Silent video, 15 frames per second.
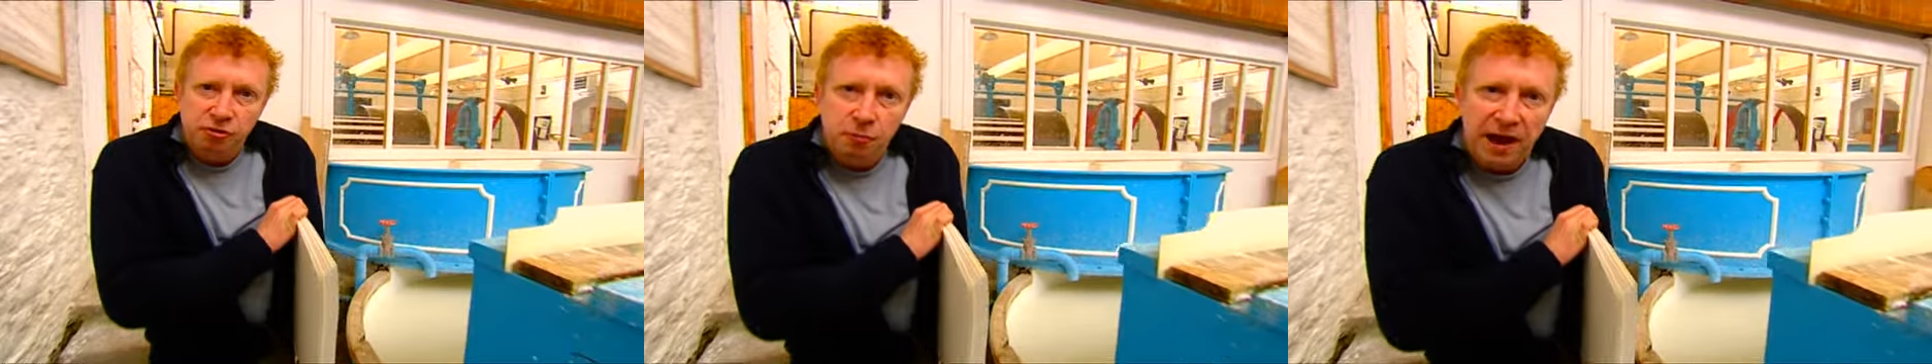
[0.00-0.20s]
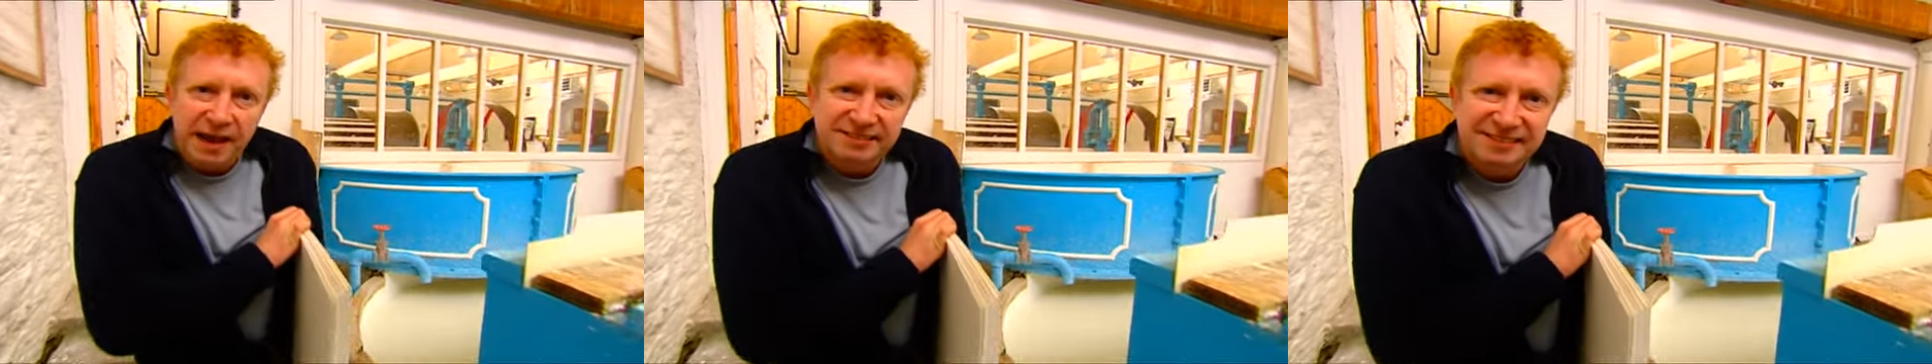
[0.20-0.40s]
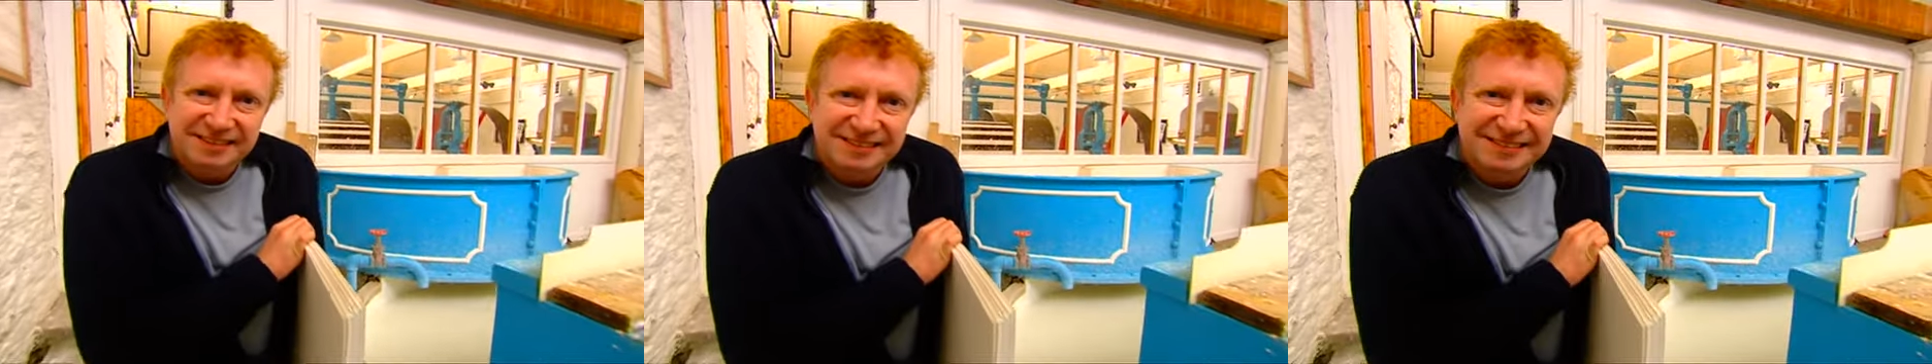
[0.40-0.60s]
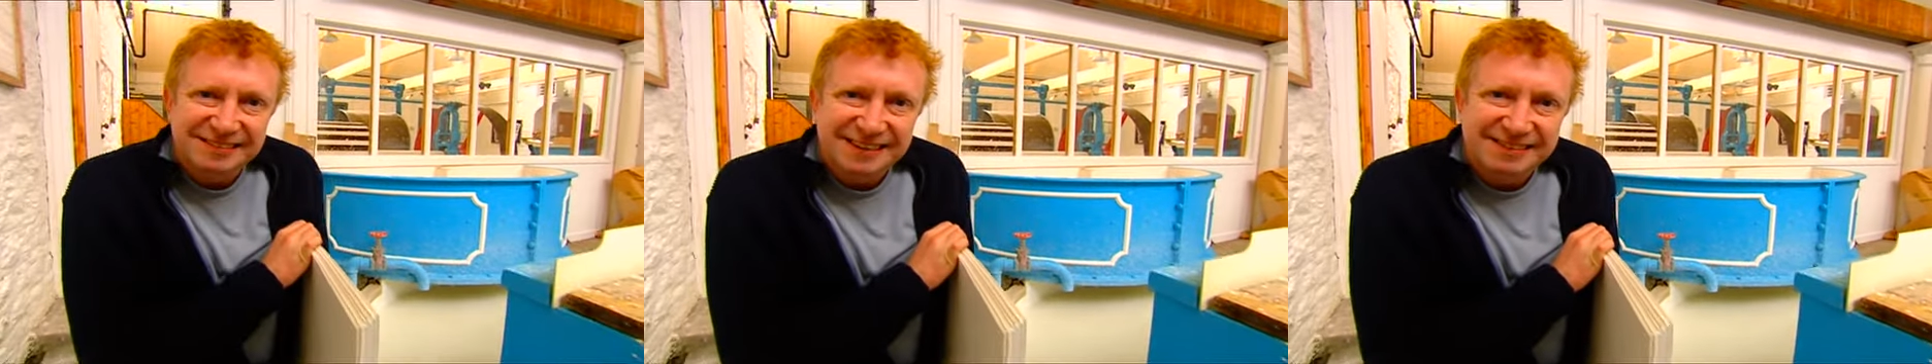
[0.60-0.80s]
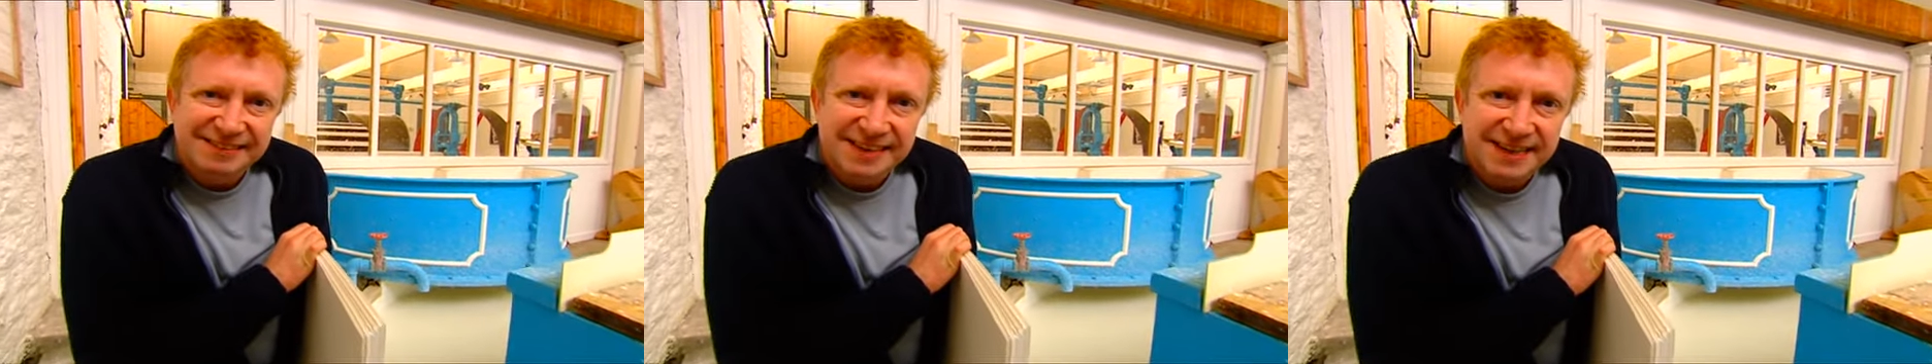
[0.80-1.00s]
way since
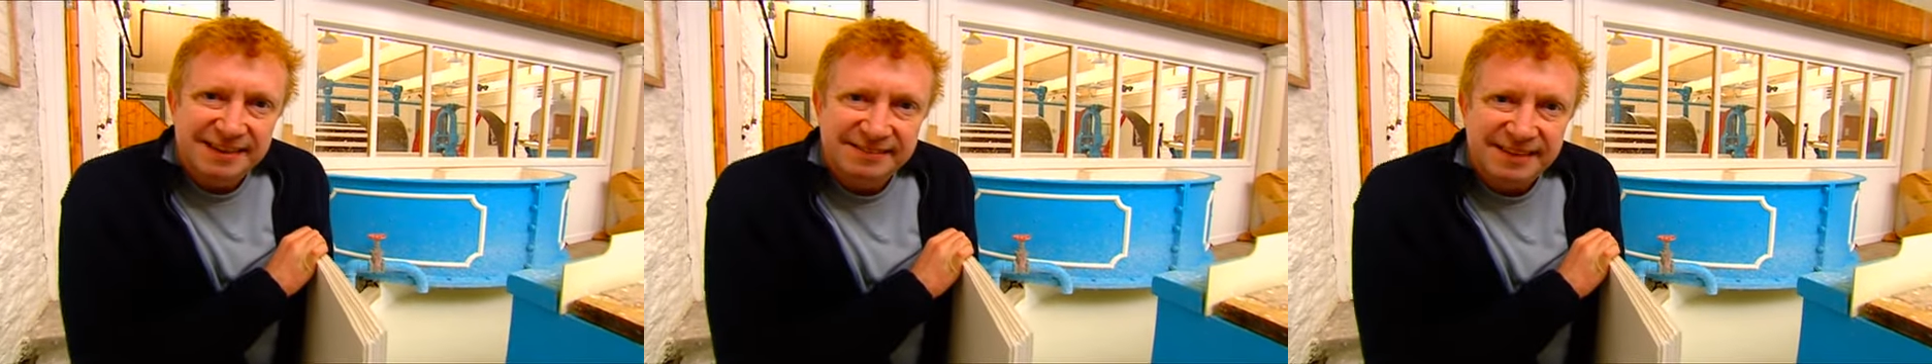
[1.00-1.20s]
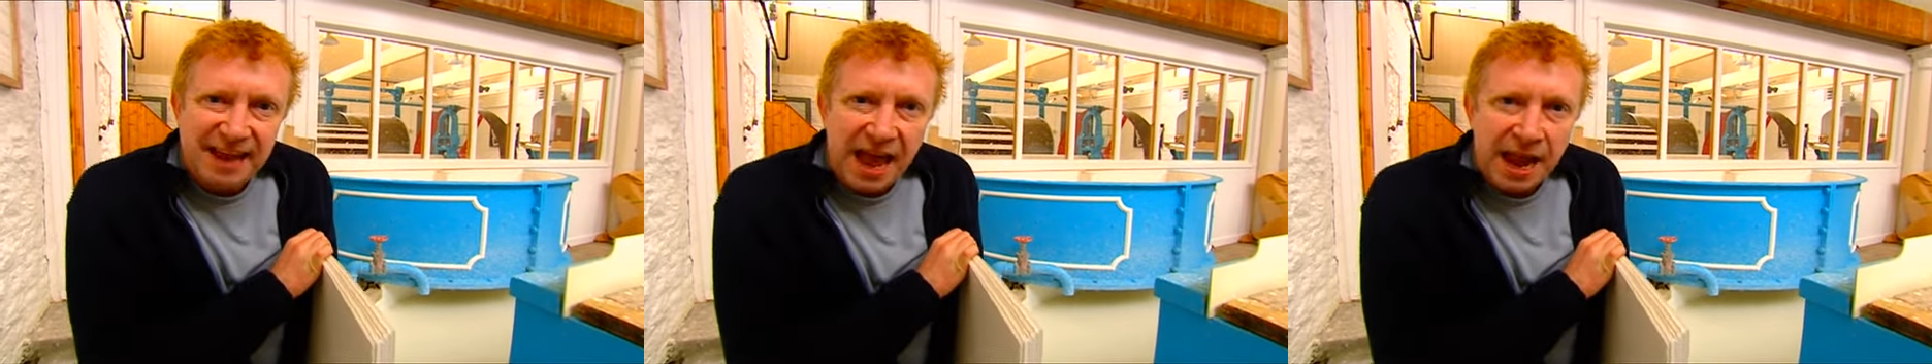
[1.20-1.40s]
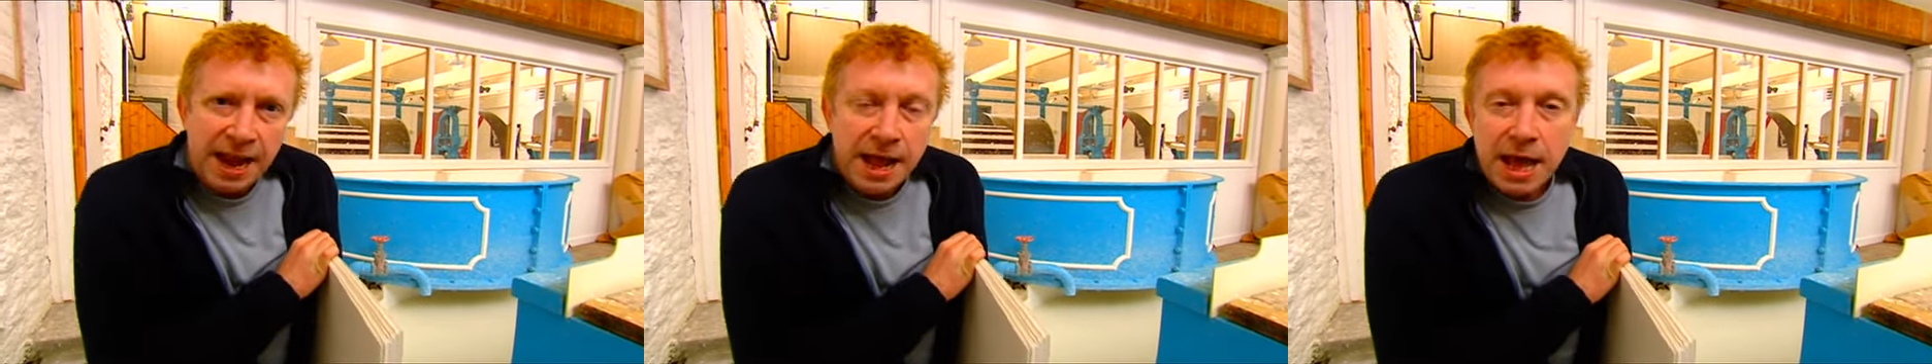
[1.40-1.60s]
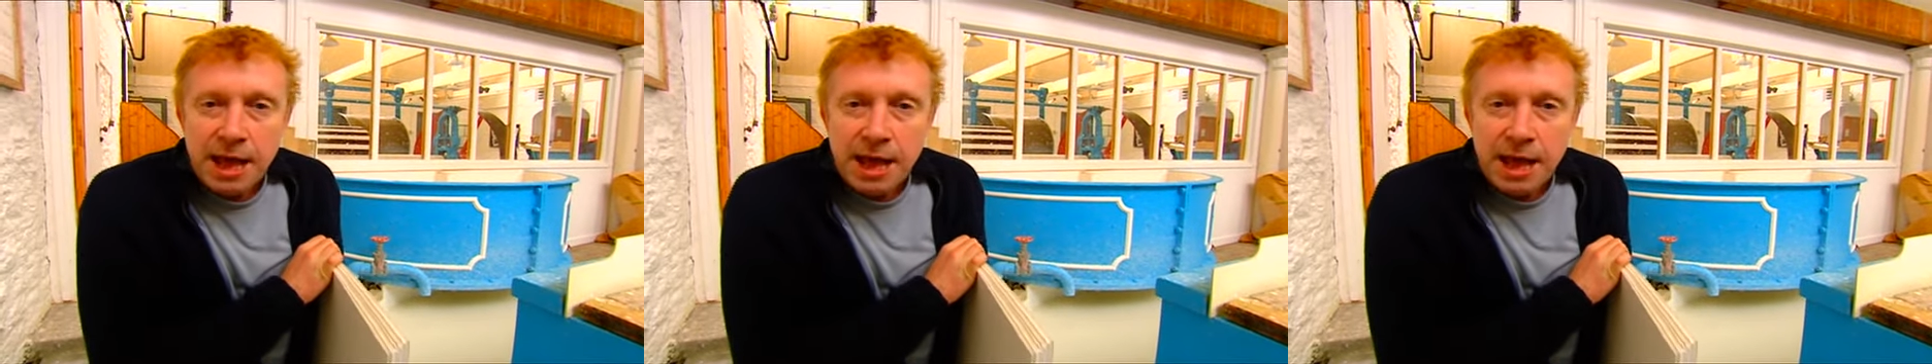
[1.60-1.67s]
1610.